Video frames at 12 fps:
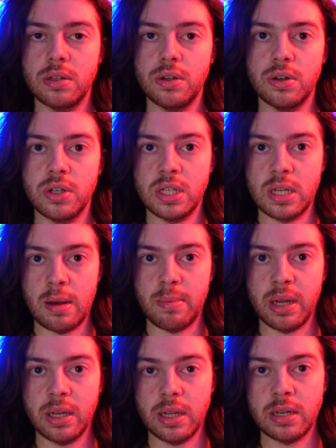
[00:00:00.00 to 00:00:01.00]
your
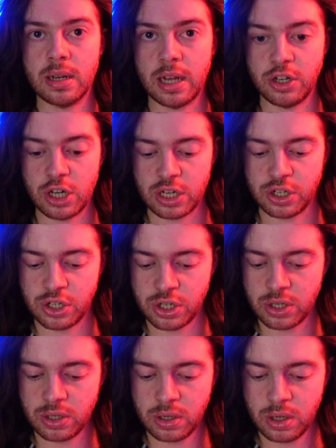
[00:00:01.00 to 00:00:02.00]
stomach, and
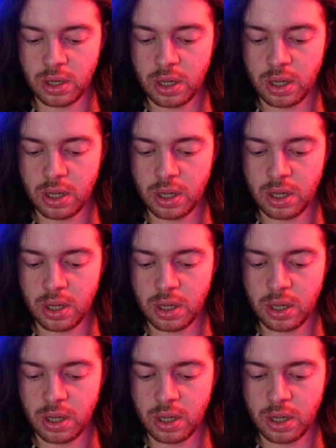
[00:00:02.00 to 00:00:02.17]
digestion,